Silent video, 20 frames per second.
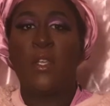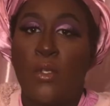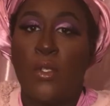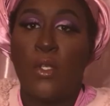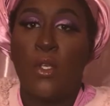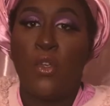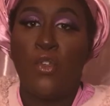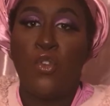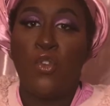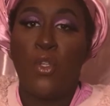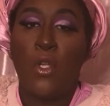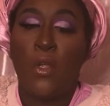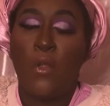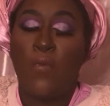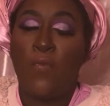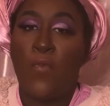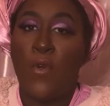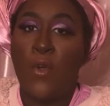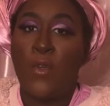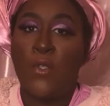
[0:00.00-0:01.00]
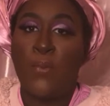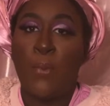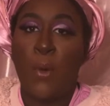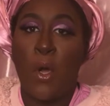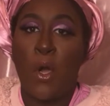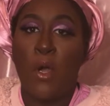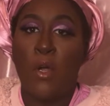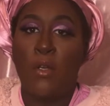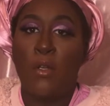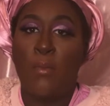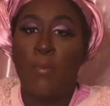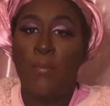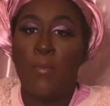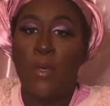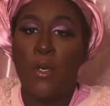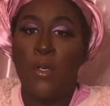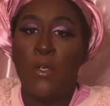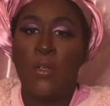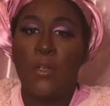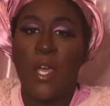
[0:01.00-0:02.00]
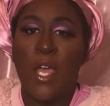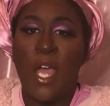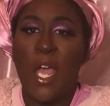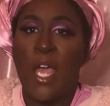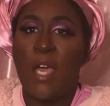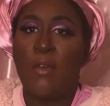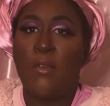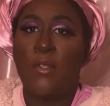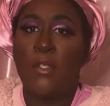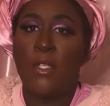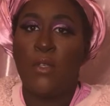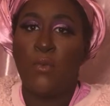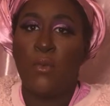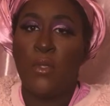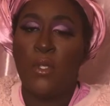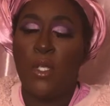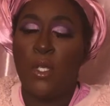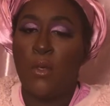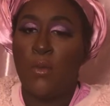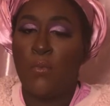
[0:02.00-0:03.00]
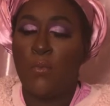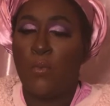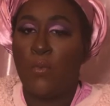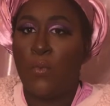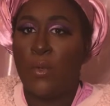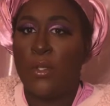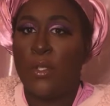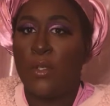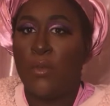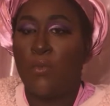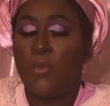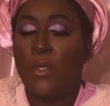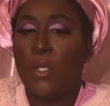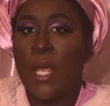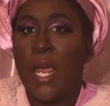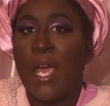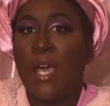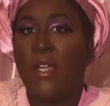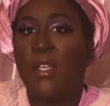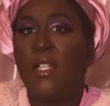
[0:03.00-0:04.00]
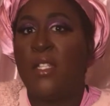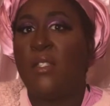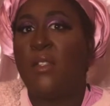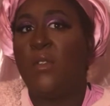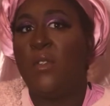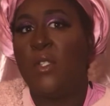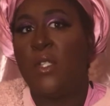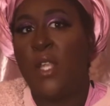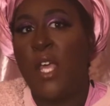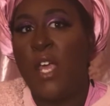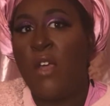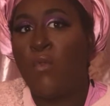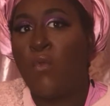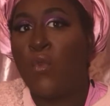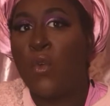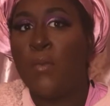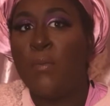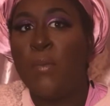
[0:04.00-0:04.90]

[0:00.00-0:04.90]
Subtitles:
So, the first part of the book obviously would deal with the realities of slavery